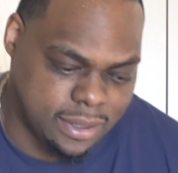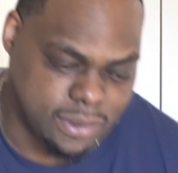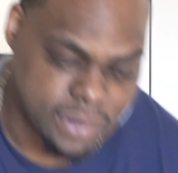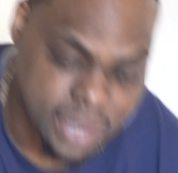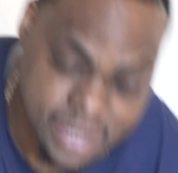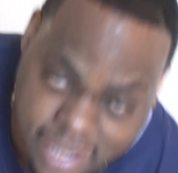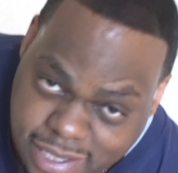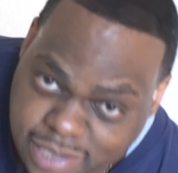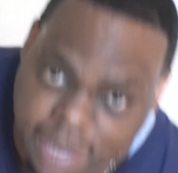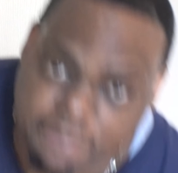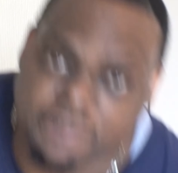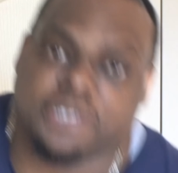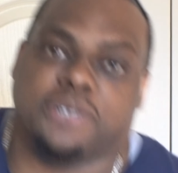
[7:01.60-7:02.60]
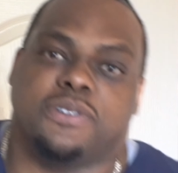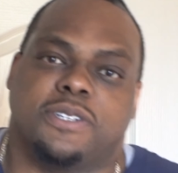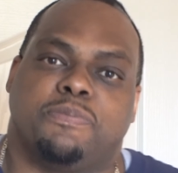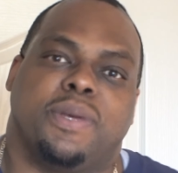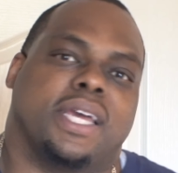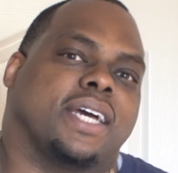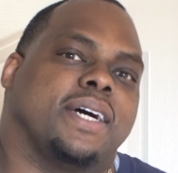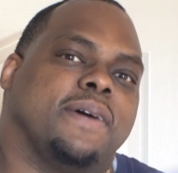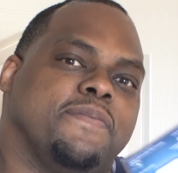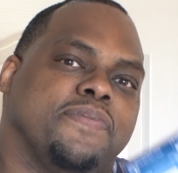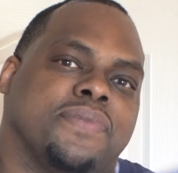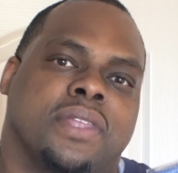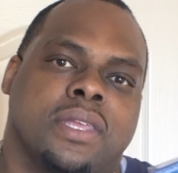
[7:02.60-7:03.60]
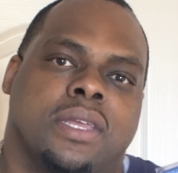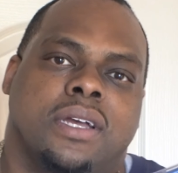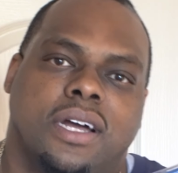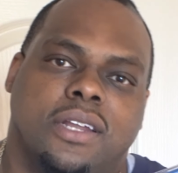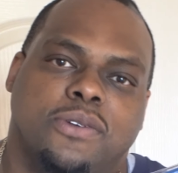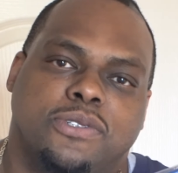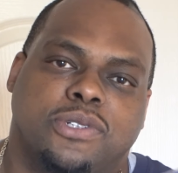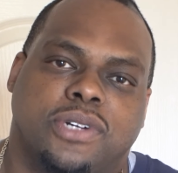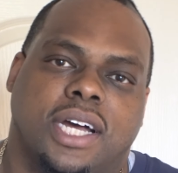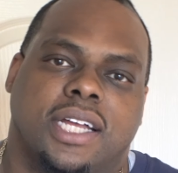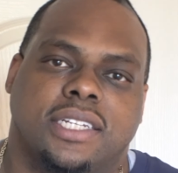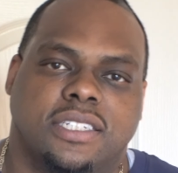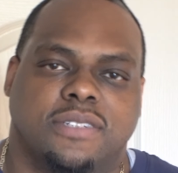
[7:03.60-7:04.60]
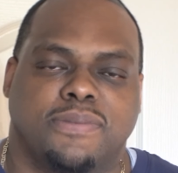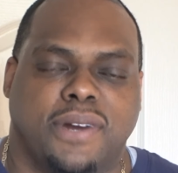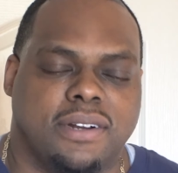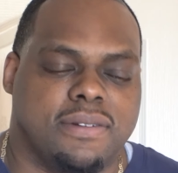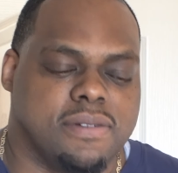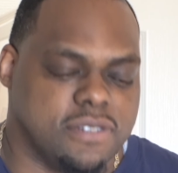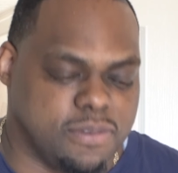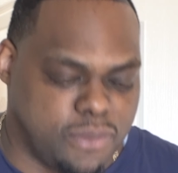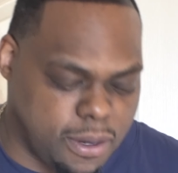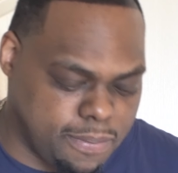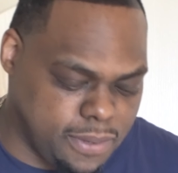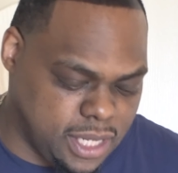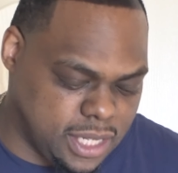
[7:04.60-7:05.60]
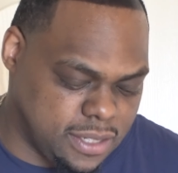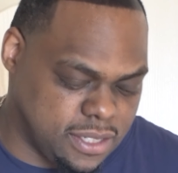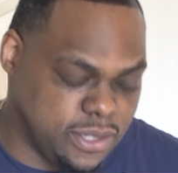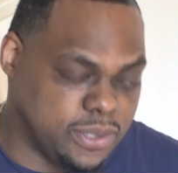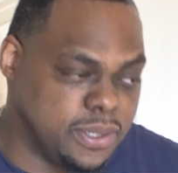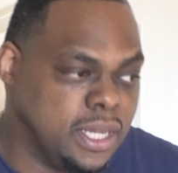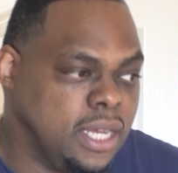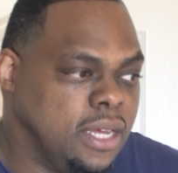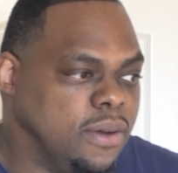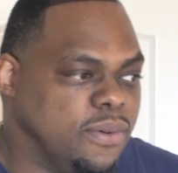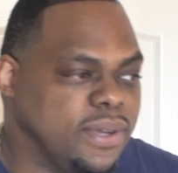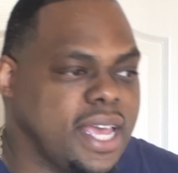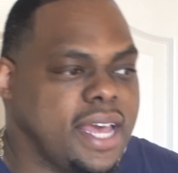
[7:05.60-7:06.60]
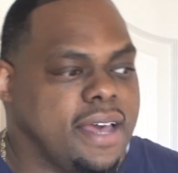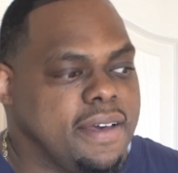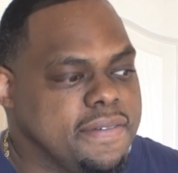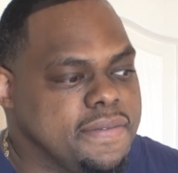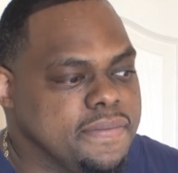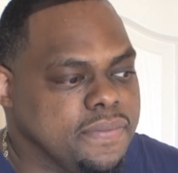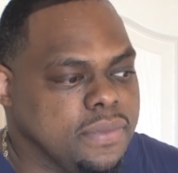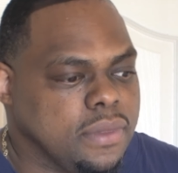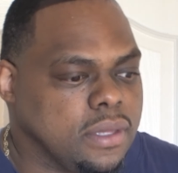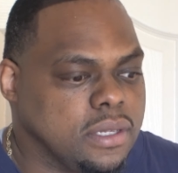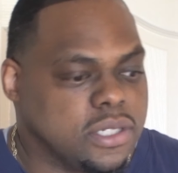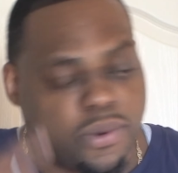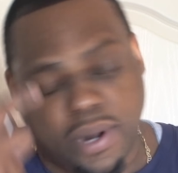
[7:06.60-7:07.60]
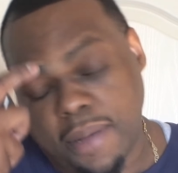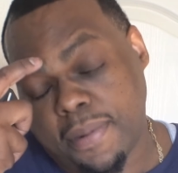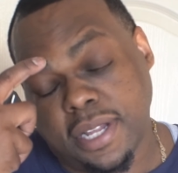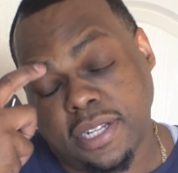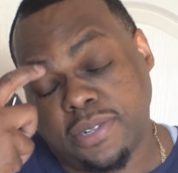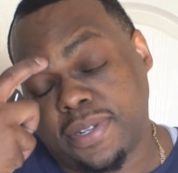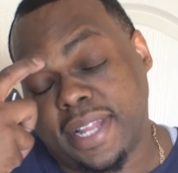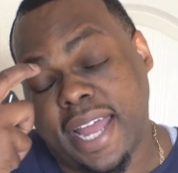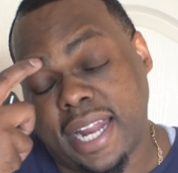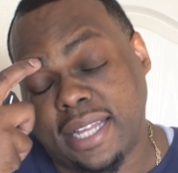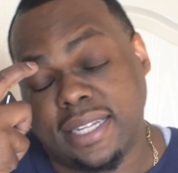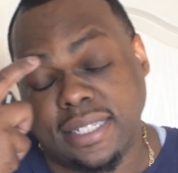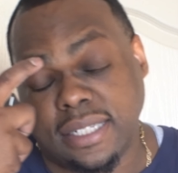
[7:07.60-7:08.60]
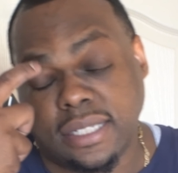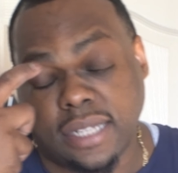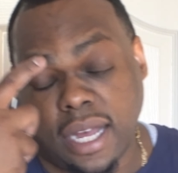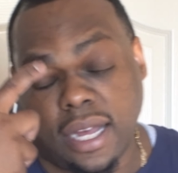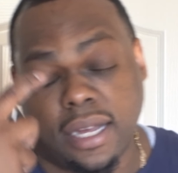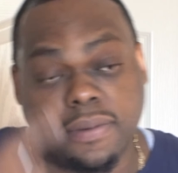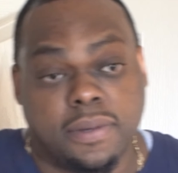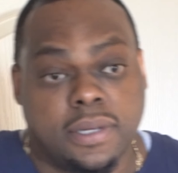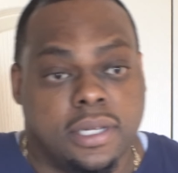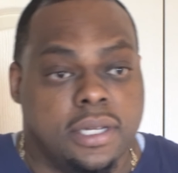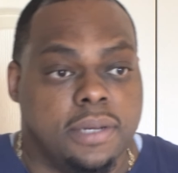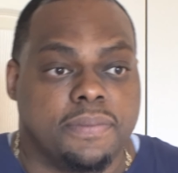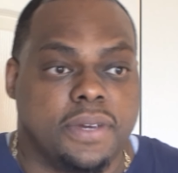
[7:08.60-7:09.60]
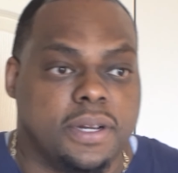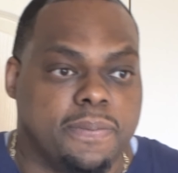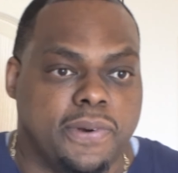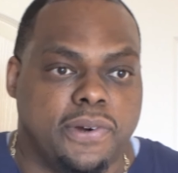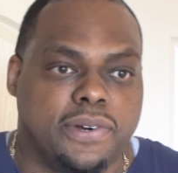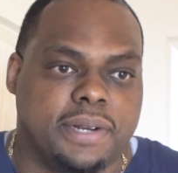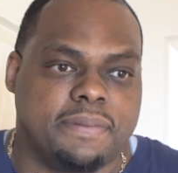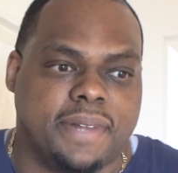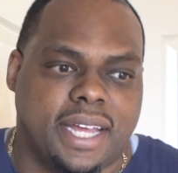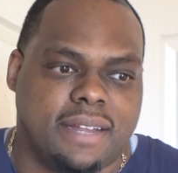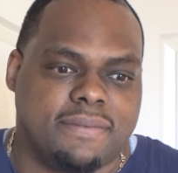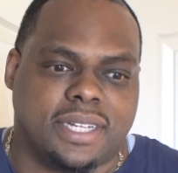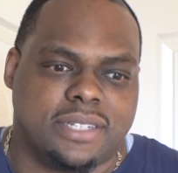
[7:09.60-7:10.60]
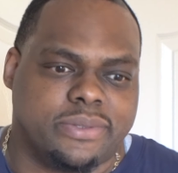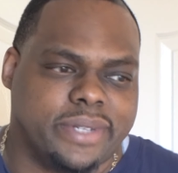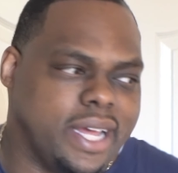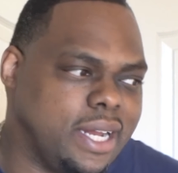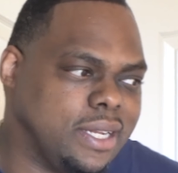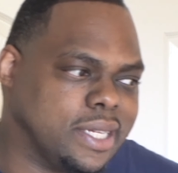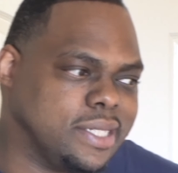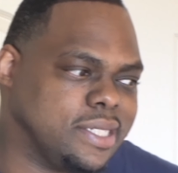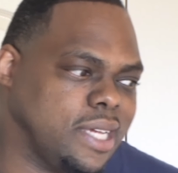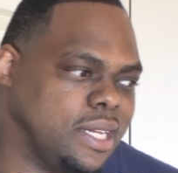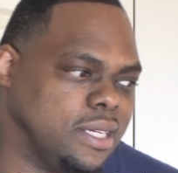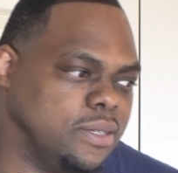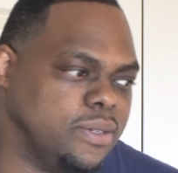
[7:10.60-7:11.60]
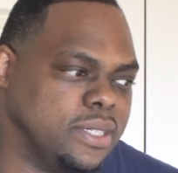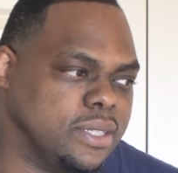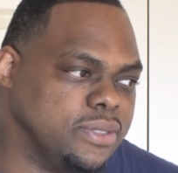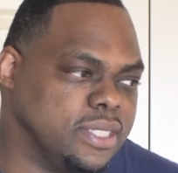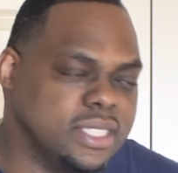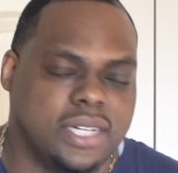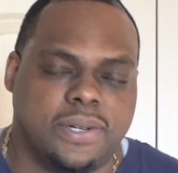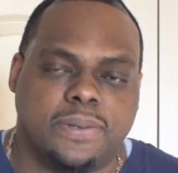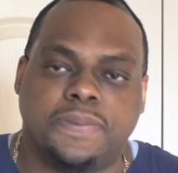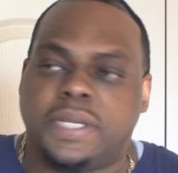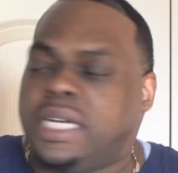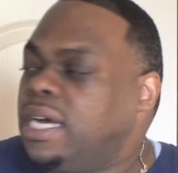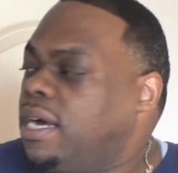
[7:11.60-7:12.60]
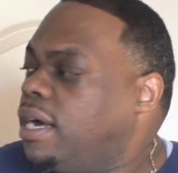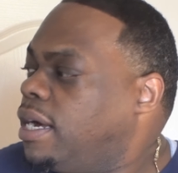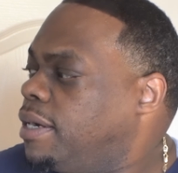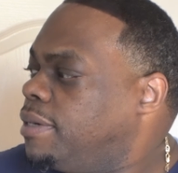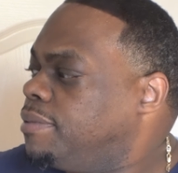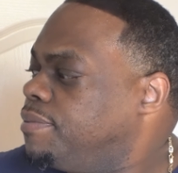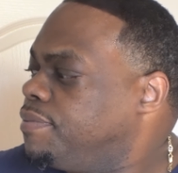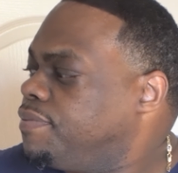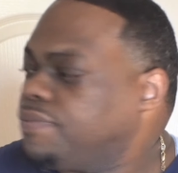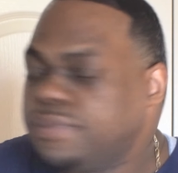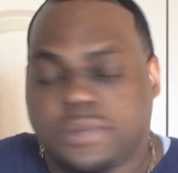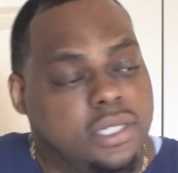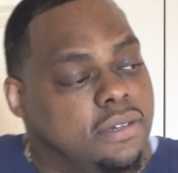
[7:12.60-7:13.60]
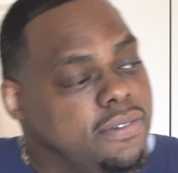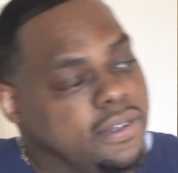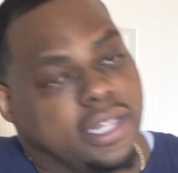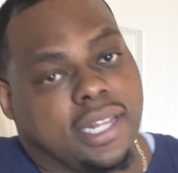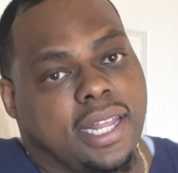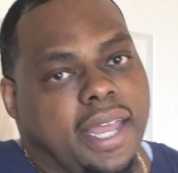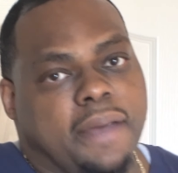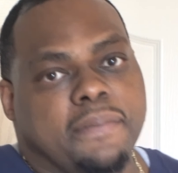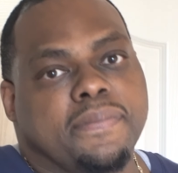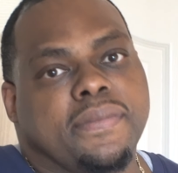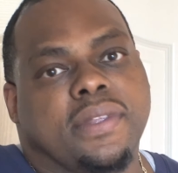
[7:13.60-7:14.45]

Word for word: what I was also able to do is pick up a Lutron smart smart plug. So we have so what I'm gonna do with that is uh, I'm gonna program that because we have a Caseta going through this home um, for the lamp